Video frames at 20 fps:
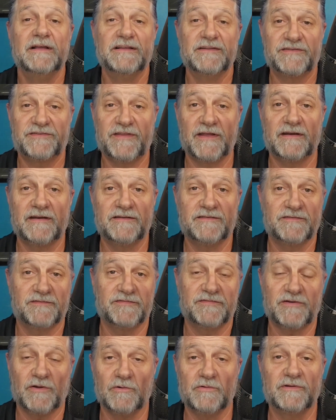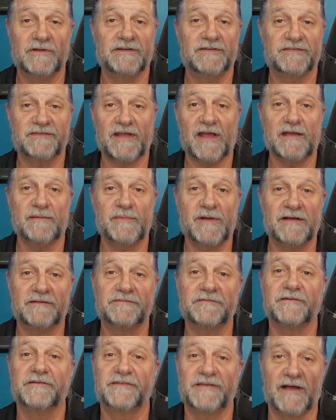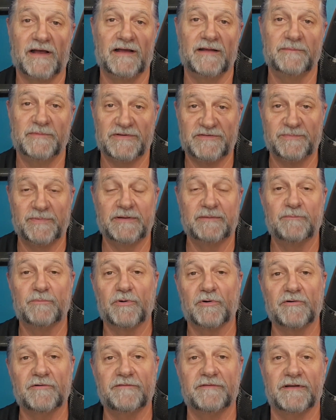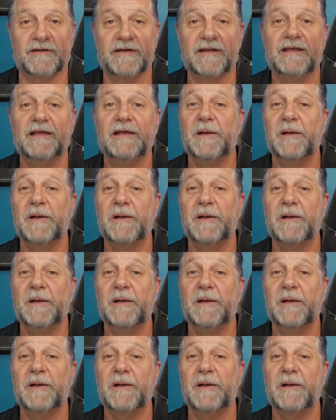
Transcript: Studies have shown this time after time. It's been proven.